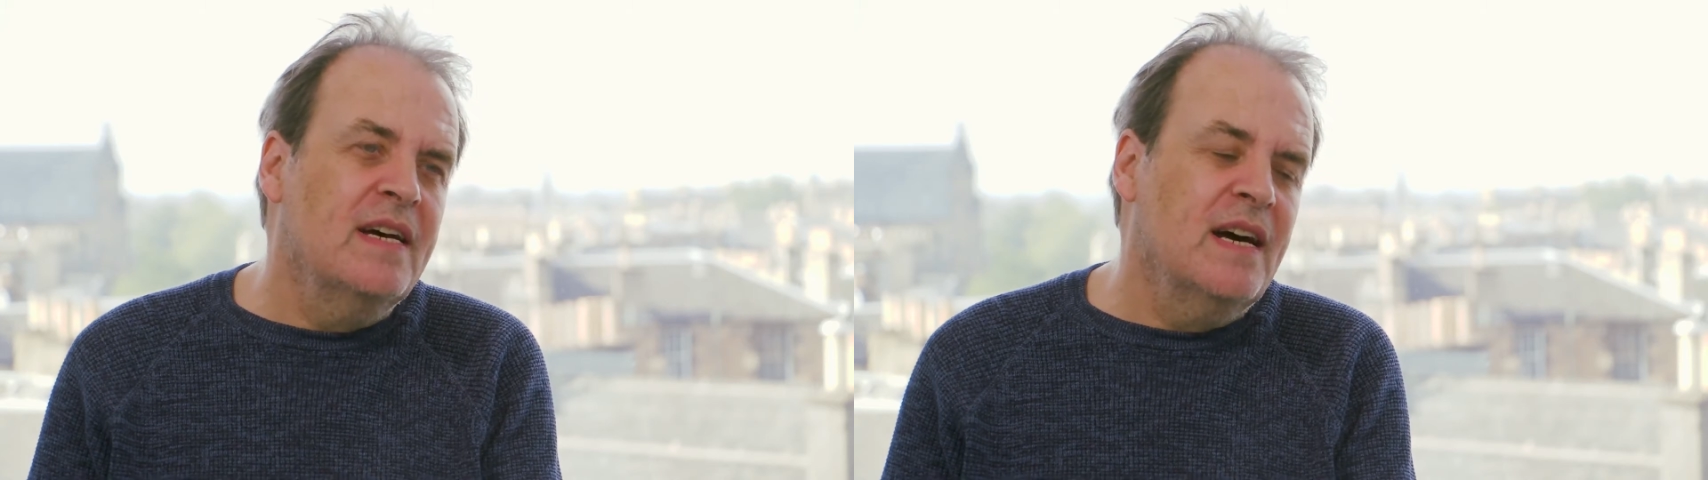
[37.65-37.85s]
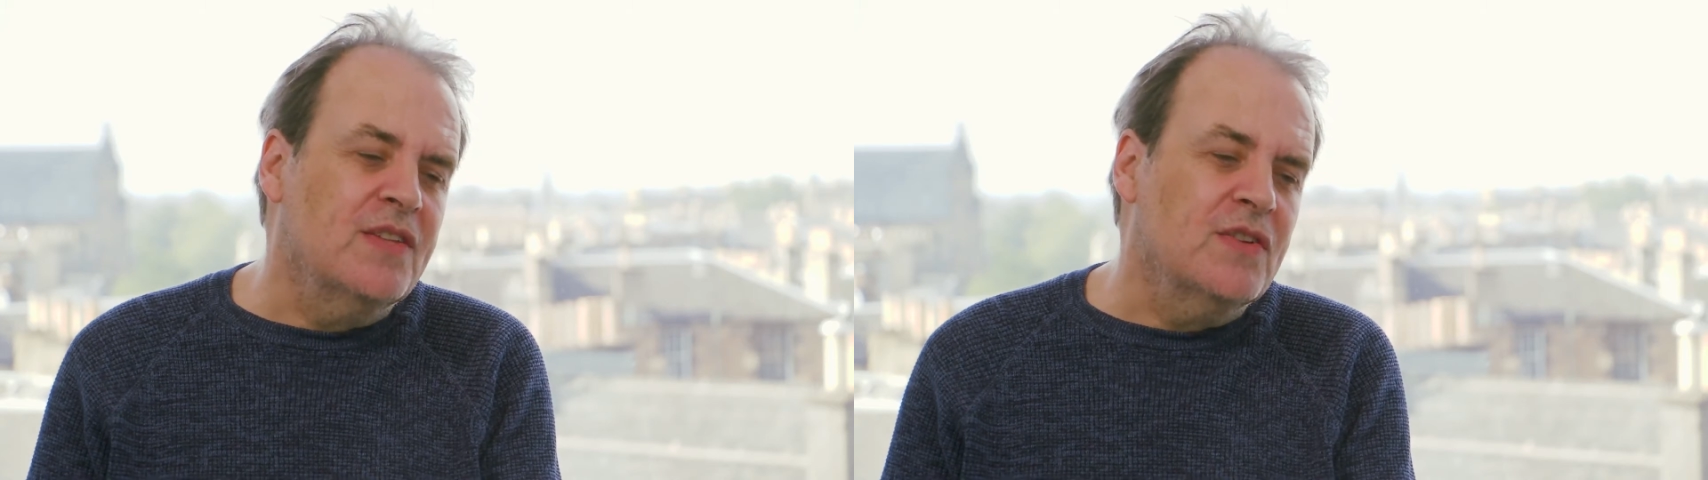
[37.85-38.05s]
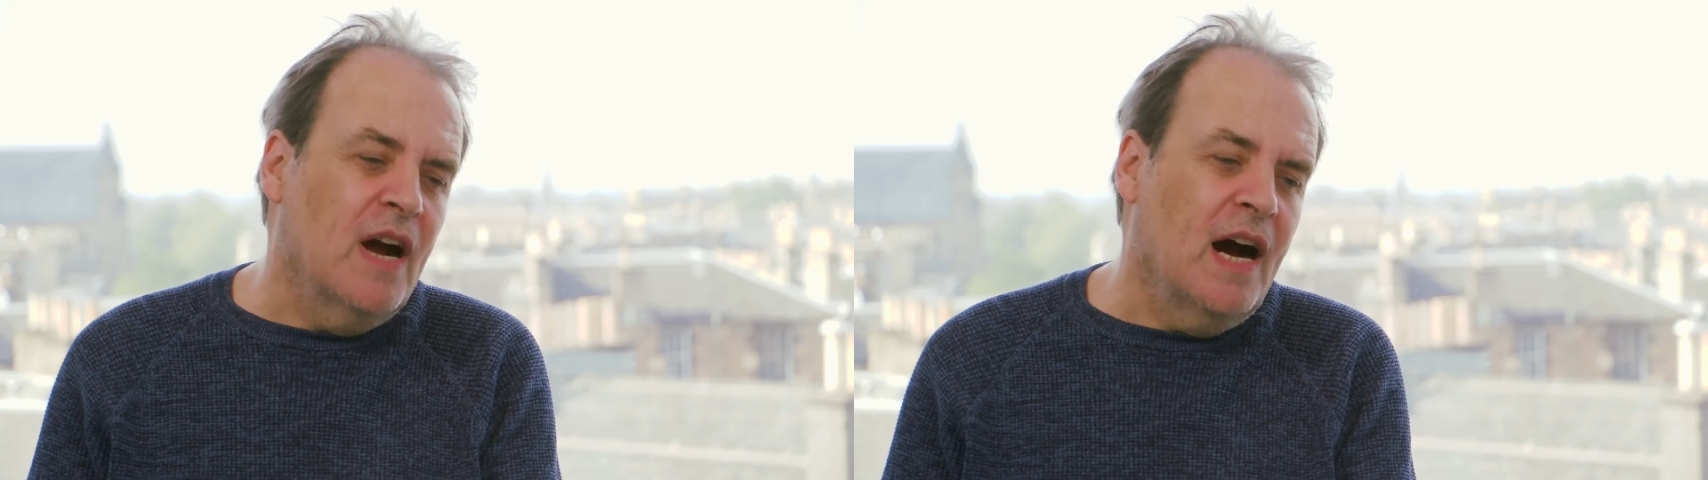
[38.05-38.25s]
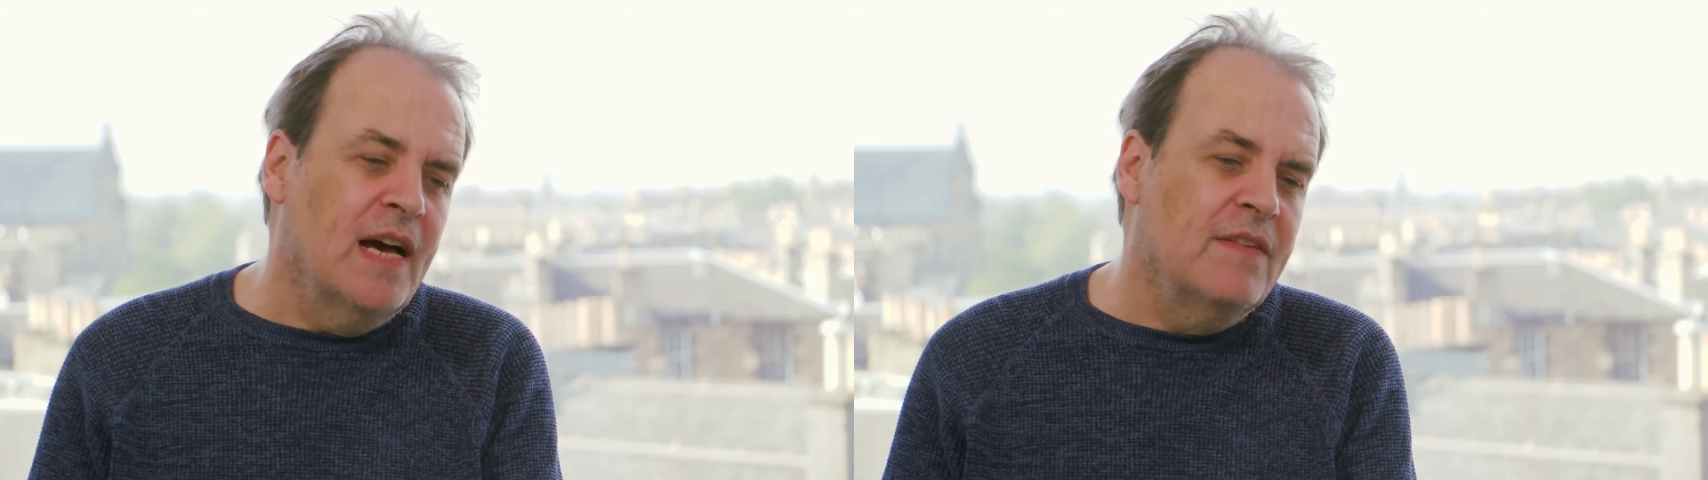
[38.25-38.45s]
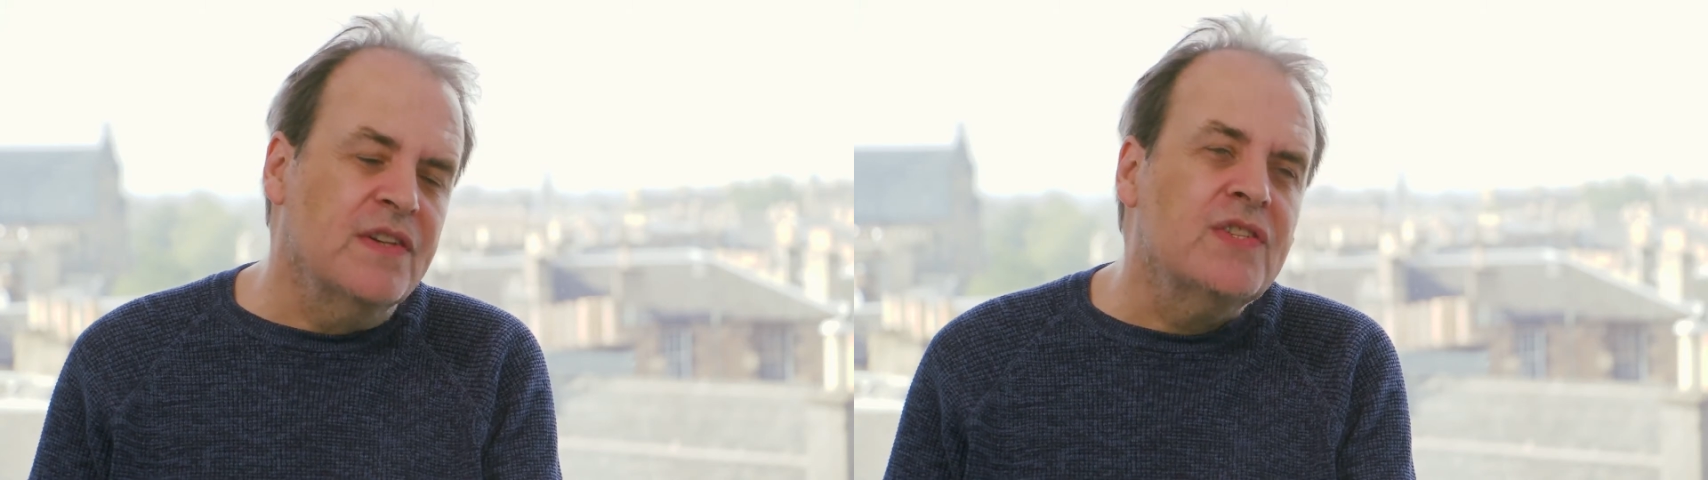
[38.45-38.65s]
a drive, a